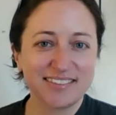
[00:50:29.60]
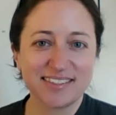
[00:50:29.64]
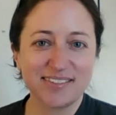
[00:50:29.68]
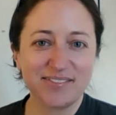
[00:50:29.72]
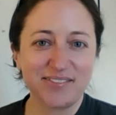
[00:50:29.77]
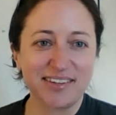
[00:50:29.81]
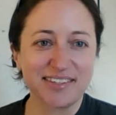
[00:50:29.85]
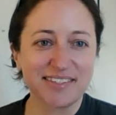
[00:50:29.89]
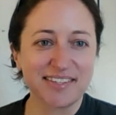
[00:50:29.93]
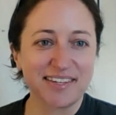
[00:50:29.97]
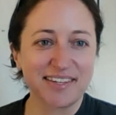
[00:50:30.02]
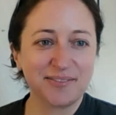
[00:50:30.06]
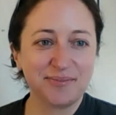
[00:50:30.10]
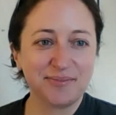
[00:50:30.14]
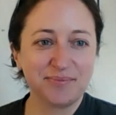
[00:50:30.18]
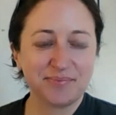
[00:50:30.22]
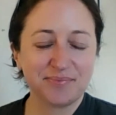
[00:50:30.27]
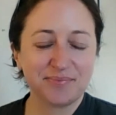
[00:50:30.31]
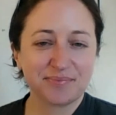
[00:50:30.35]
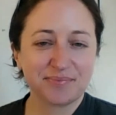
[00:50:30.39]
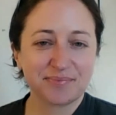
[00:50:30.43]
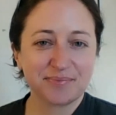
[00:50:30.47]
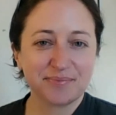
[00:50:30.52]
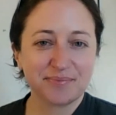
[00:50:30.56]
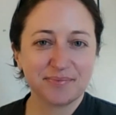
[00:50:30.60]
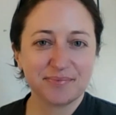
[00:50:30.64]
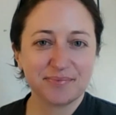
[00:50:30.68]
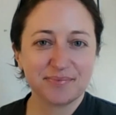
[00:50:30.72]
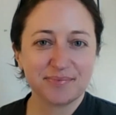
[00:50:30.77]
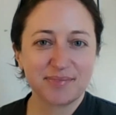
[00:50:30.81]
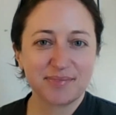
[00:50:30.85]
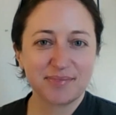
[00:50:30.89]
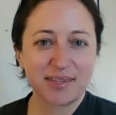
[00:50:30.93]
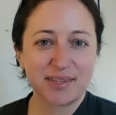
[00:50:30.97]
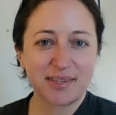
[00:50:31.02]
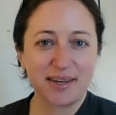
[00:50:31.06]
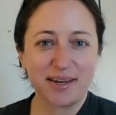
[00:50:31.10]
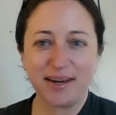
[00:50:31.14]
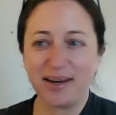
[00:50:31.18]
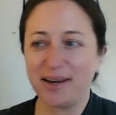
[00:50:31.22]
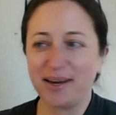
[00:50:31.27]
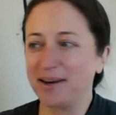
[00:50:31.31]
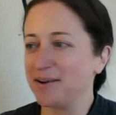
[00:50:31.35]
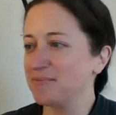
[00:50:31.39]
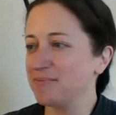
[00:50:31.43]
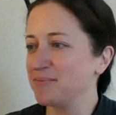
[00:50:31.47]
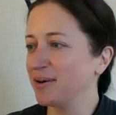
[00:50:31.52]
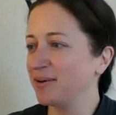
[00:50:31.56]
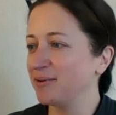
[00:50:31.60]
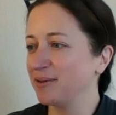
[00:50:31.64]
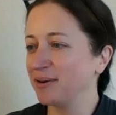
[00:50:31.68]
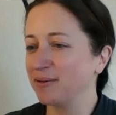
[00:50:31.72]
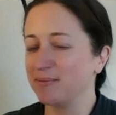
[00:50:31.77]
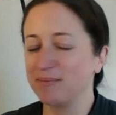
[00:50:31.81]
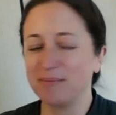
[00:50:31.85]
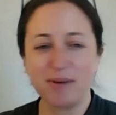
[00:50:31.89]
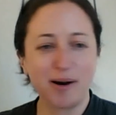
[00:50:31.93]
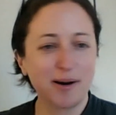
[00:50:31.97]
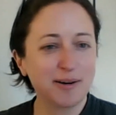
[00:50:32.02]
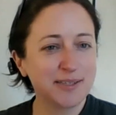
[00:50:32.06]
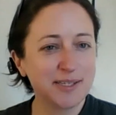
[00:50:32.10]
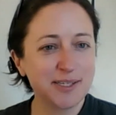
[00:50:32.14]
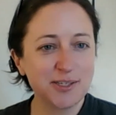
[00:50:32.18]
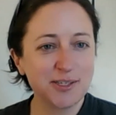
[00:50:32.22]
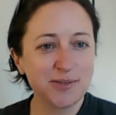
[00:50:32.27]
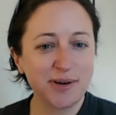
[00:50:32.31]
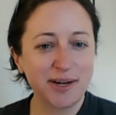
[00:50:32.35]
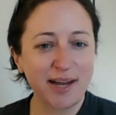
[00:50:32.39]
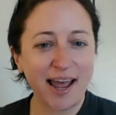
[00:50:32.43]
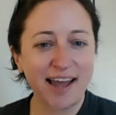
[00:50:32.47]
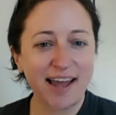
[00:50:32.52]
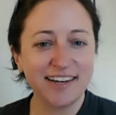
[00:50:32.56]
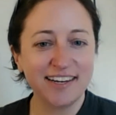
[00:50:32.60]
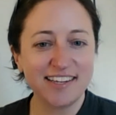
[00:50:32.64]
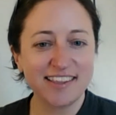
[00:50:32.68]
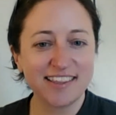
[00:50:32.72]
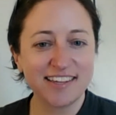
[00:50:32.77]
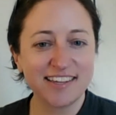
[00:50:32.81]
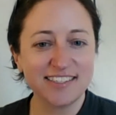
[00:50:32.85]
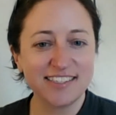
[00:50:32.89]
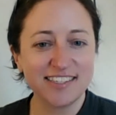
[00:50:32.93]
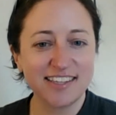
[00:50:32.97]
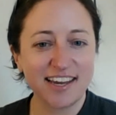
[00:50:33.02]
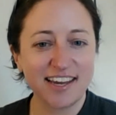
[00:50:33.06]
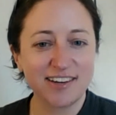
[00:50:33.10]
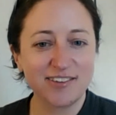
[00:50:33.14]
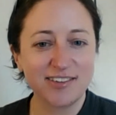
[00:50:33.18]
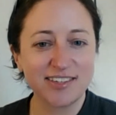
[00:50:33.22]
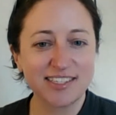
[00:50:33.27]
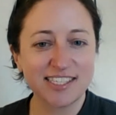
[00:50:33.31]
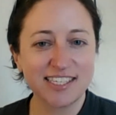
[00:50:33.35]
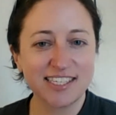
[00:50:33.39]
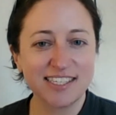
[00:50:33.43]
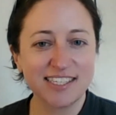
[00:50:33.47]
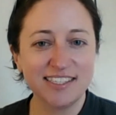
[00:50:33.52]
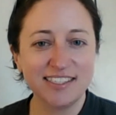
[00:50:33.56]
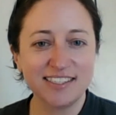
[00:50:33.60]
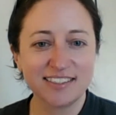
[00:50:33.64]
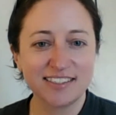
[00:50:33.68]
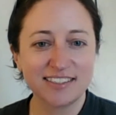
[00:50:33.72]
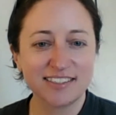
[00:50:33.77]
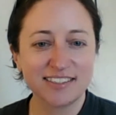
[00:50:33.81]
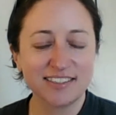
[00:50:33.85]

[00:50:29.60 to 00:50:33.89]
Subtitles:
That's amazing. Mark, did you want to add anything to that question?